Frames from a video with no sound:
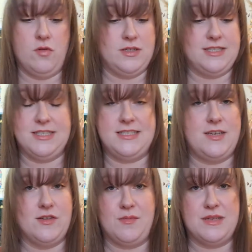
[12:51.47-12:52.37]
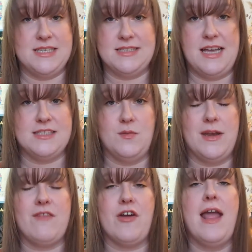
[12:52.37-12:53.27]
or the Disney or the Princess Castle,
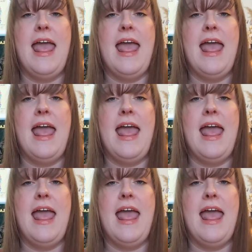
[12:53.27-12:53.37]
whatever.